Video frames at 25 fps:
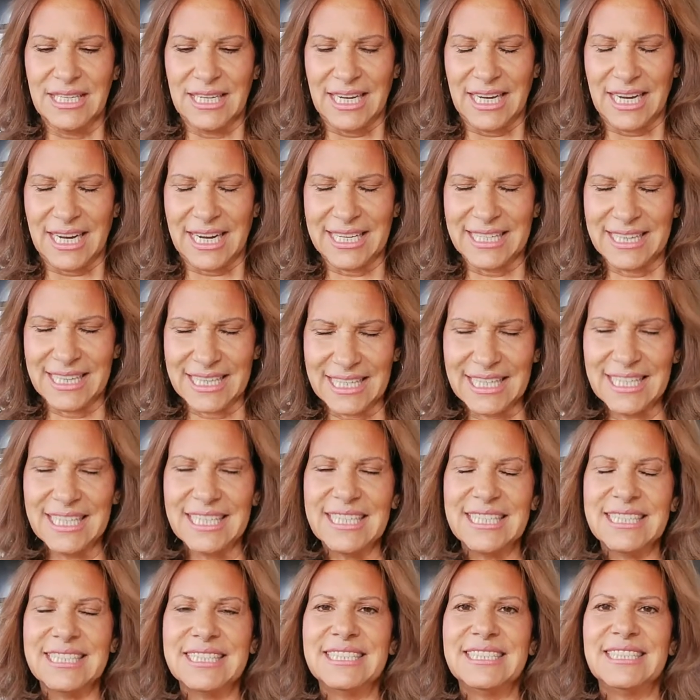I
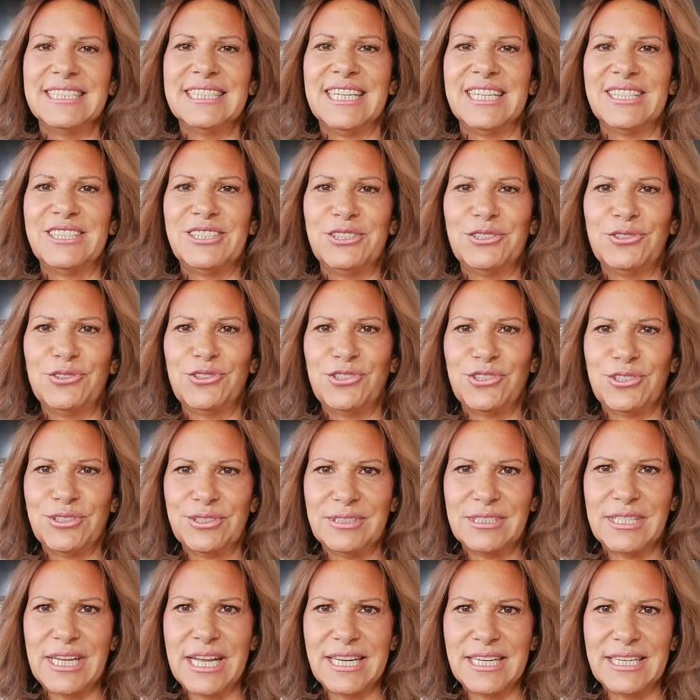think that you should
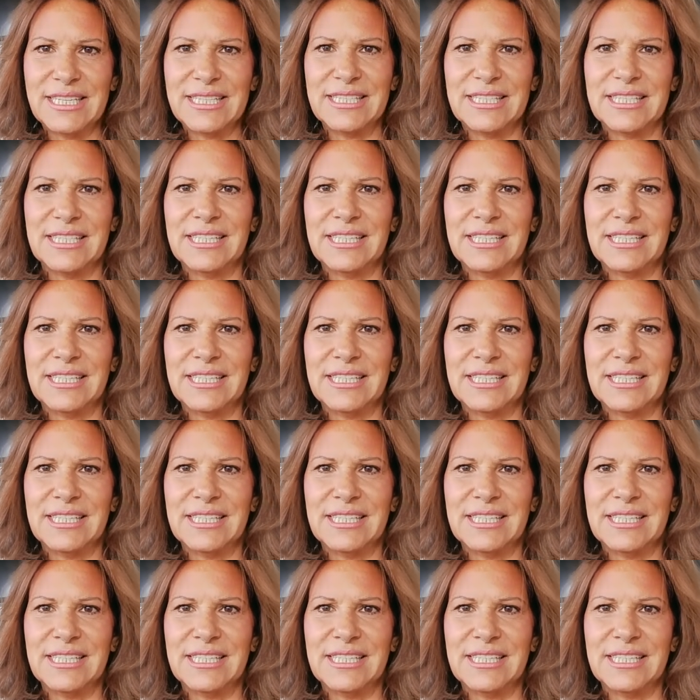take